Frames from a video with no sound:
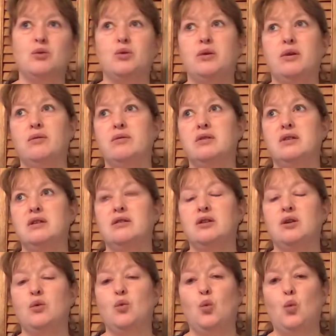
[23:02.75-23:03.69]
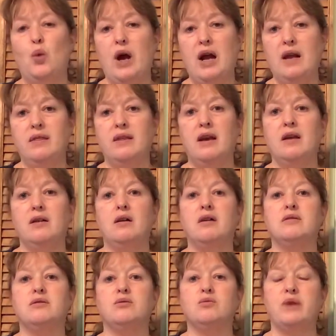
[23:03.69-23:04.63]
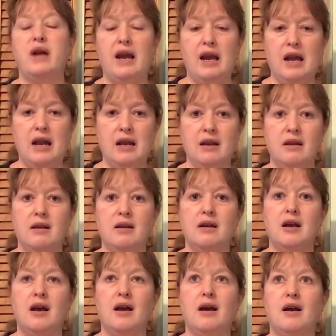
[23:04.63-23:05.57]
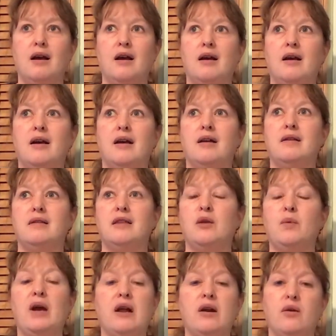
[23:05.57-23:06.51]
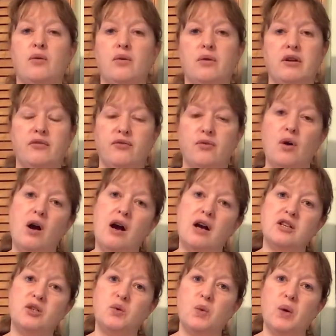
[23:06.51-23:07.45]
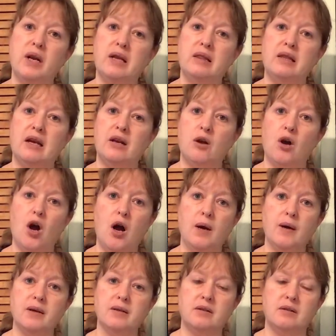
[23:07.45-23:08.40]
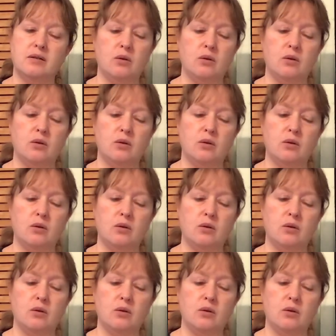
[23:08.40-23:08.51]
initially wet. They had lots of rain, and then we had an early frost right at the end of August.